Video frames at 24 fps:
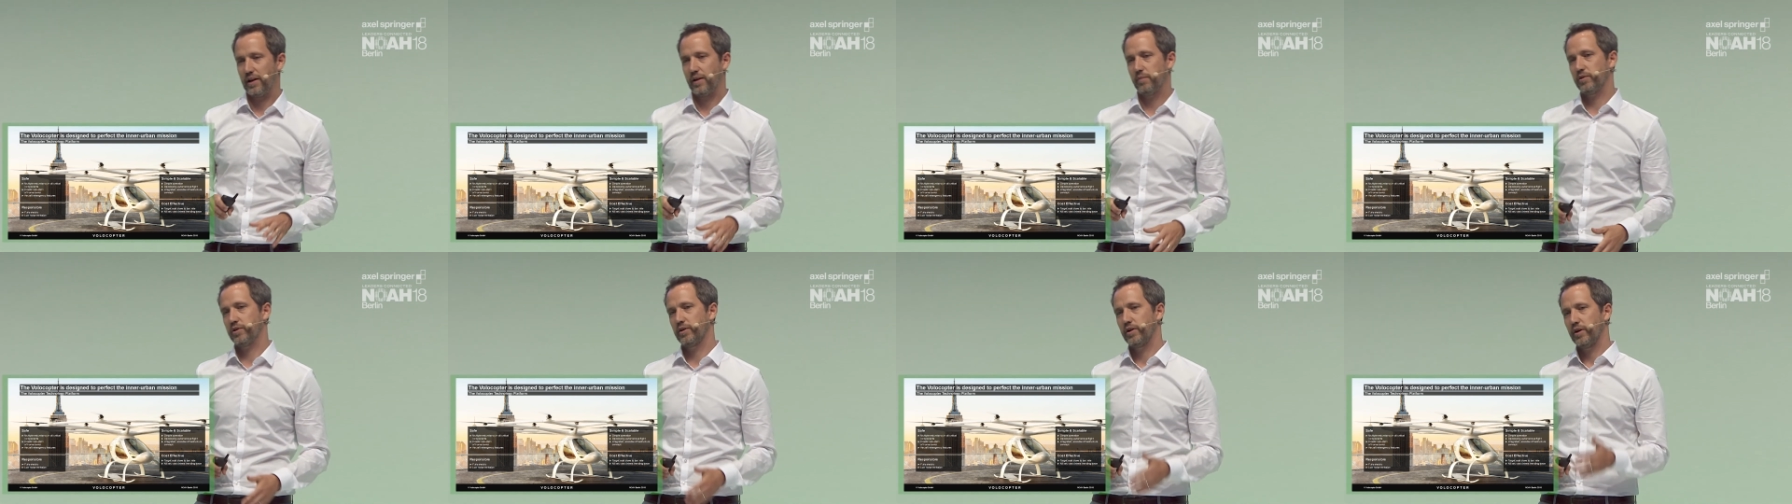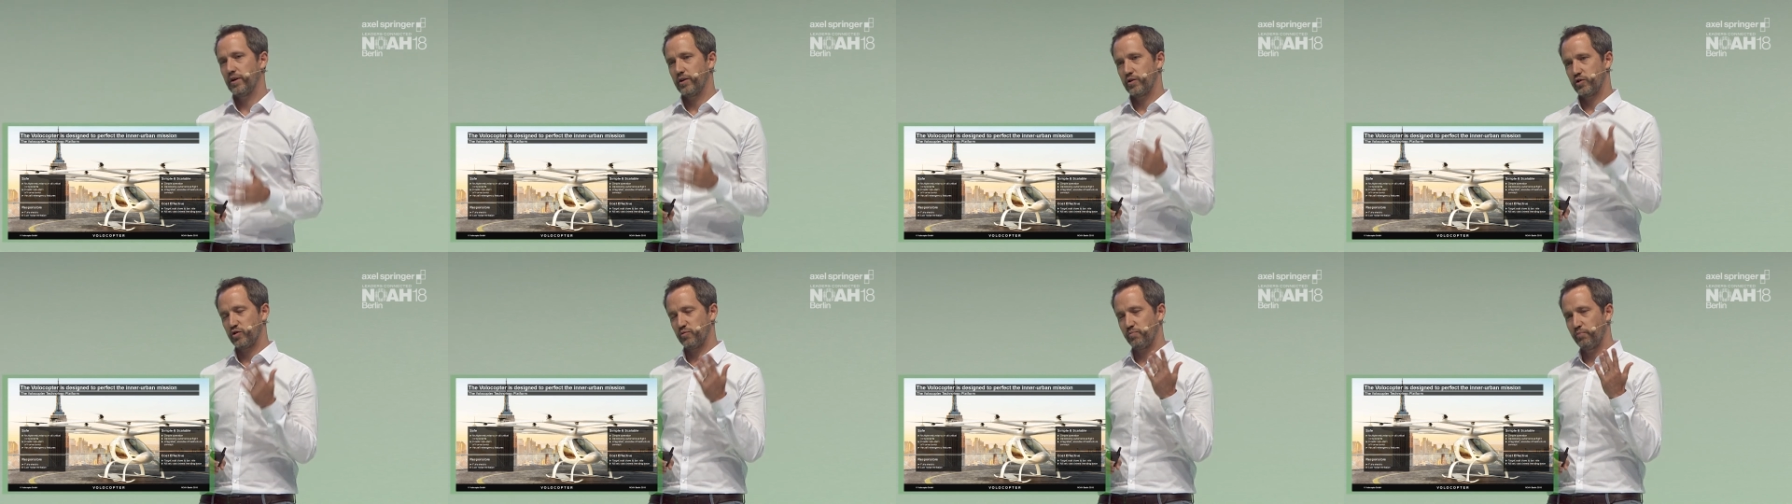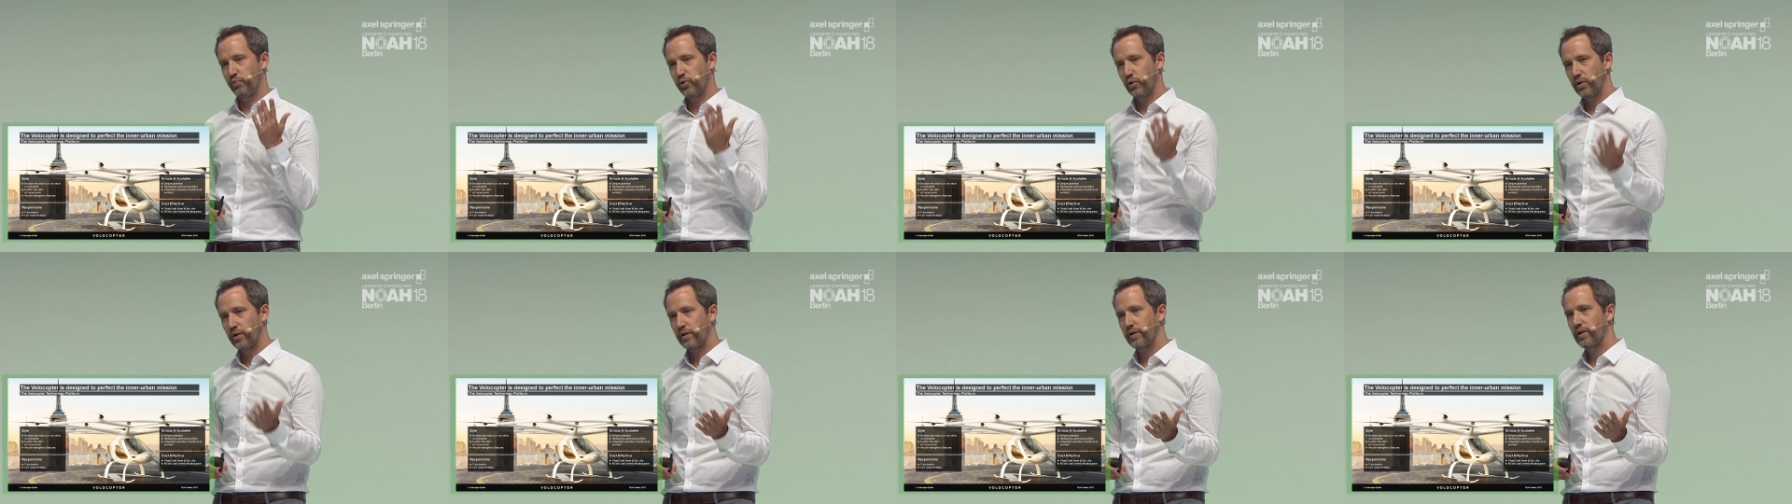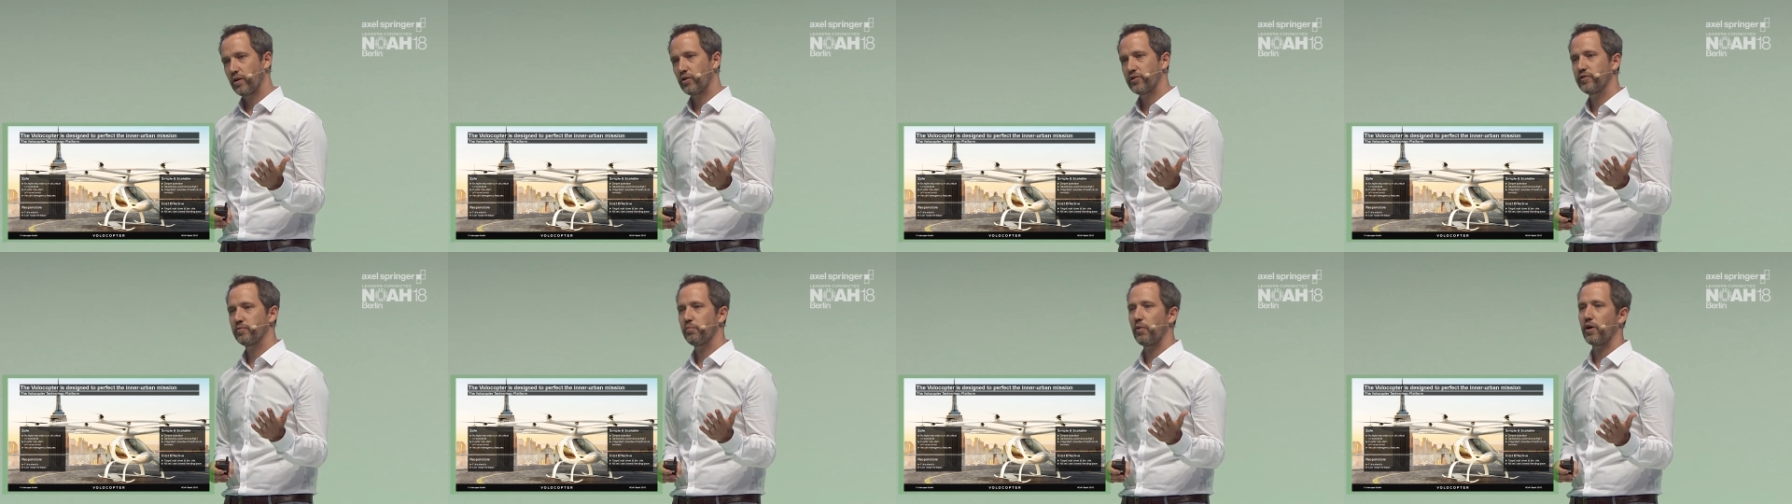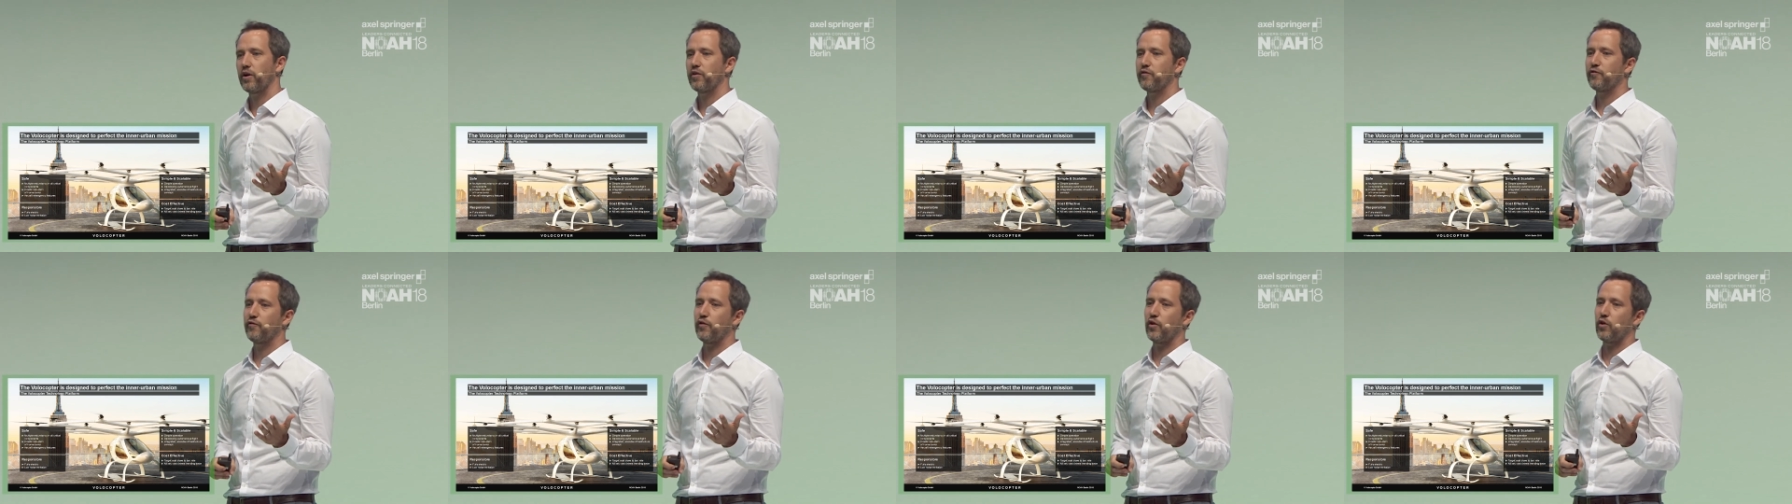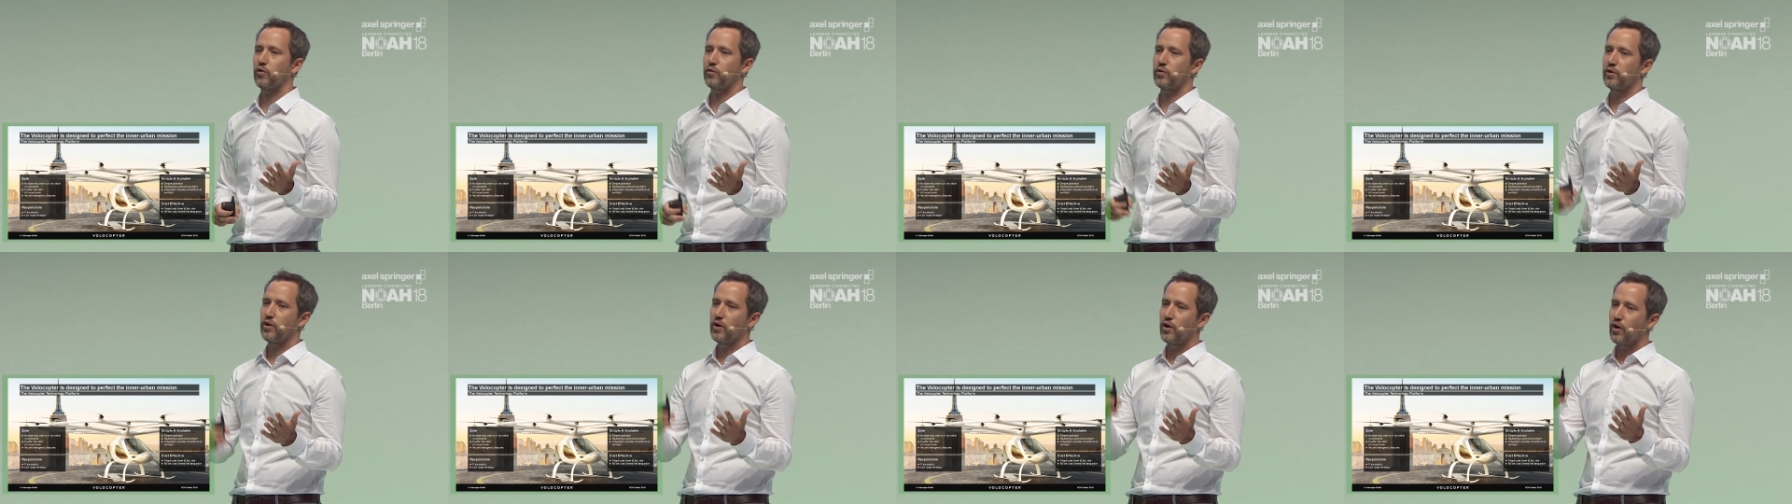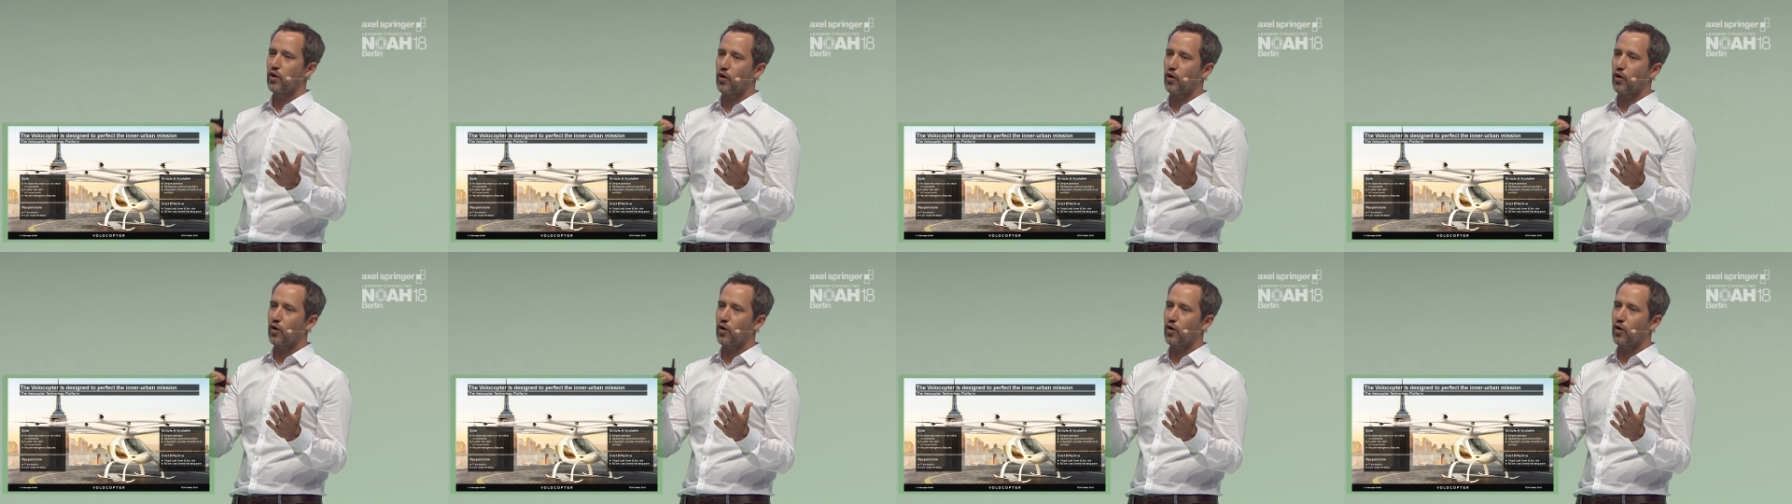able to pull out our smartphone,